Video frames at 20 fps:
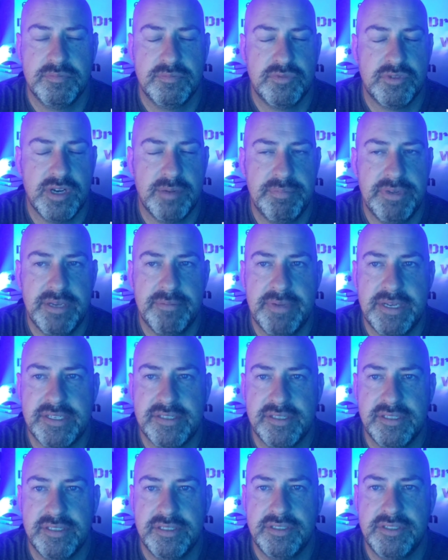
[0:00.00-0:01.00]
drop me a
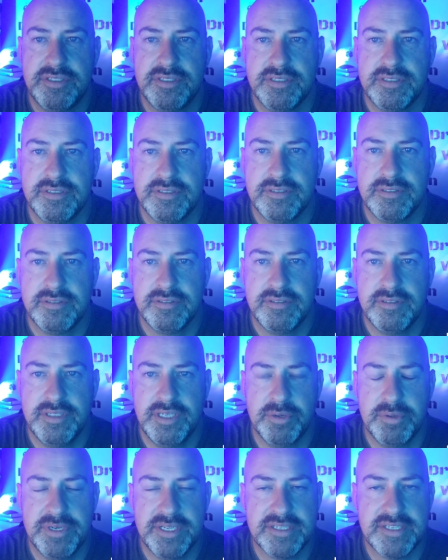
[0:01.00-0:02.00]
message.
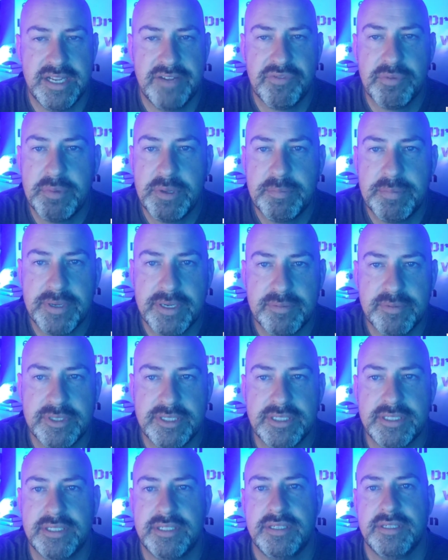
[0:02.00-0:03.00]
It doesn't have to be
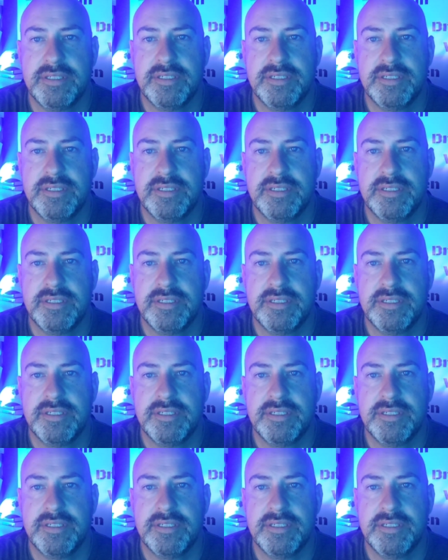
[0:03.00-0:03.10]
public